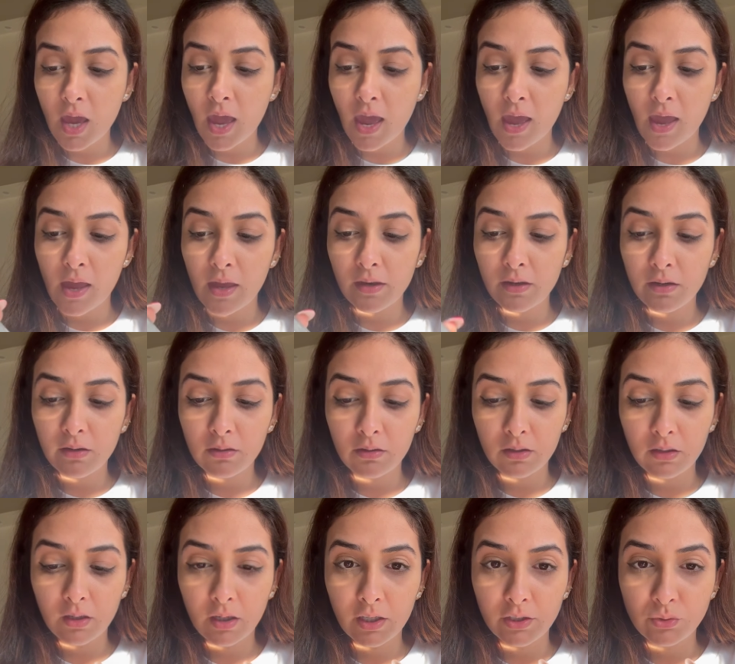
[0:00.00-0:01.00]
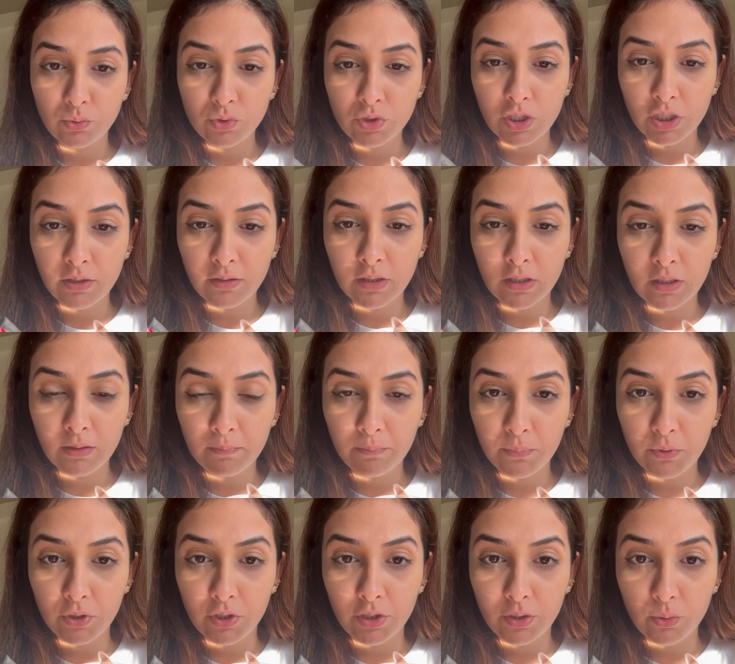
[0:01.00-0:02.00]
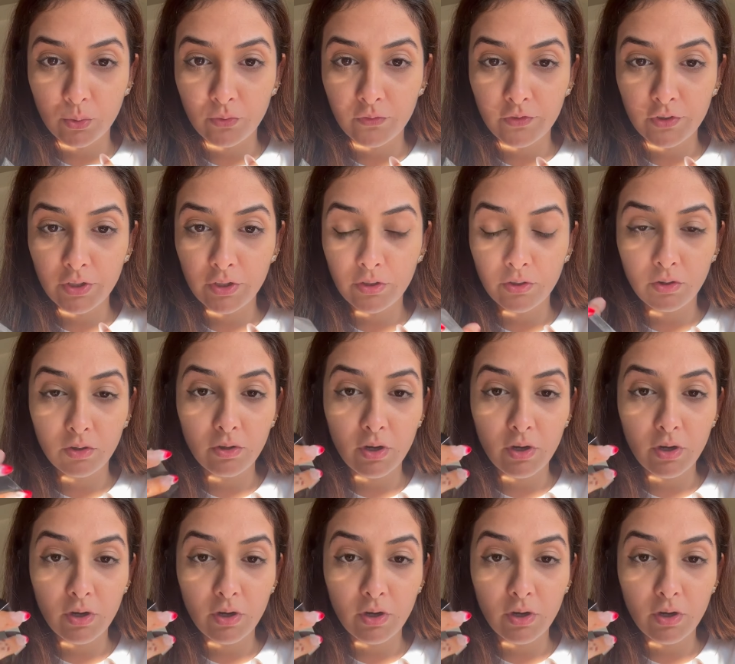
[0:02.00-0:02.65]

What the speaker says: and I usually put it over here,